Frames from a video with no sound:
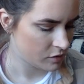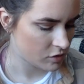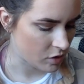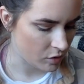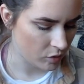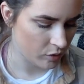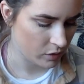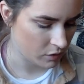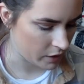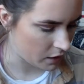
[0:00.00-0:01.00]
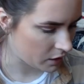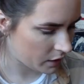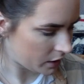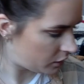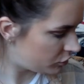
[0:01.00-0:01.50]
So then
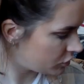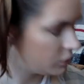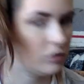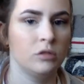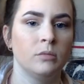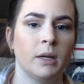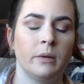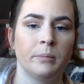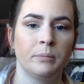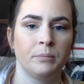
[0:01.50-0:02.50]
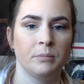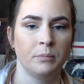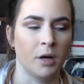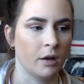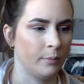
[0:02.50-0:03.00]
I usually do my
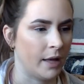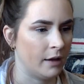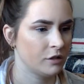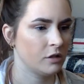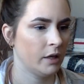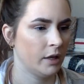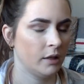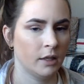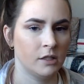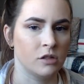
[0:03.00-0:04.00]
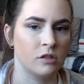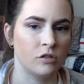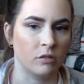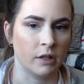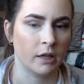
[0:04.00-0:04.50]
bottom lash line, and I just
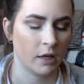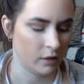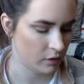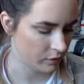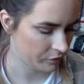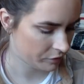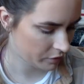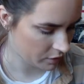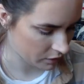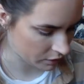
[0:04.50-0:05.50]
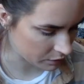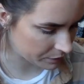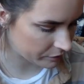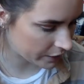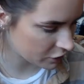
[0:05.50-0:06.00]
do like kind of a little
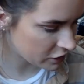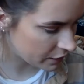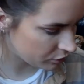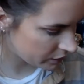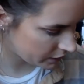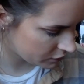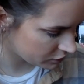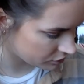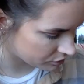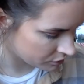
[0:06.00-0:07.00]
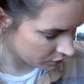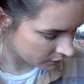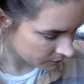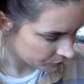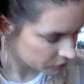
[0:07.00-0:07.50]
bit of eyeshadow there too,
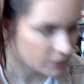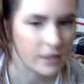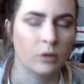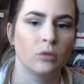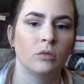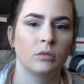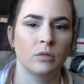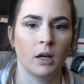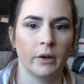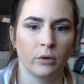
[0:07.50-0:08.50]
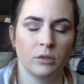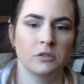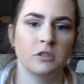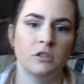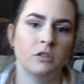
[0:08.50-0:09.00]
because I don't
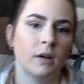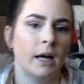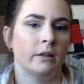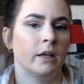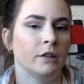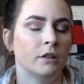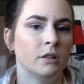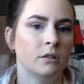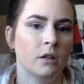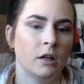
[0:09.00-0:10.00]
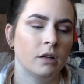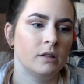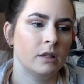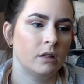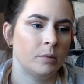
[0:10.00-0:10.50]
usually do eyeliner on a
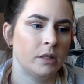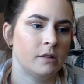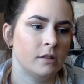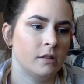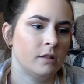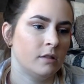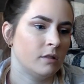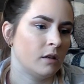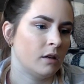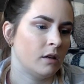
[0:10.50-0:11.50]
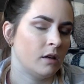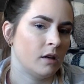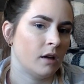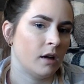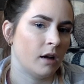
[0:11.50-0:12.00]
daily basis.
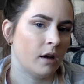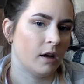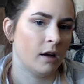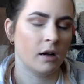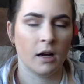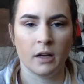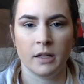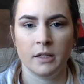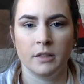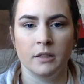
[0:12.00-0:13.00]
I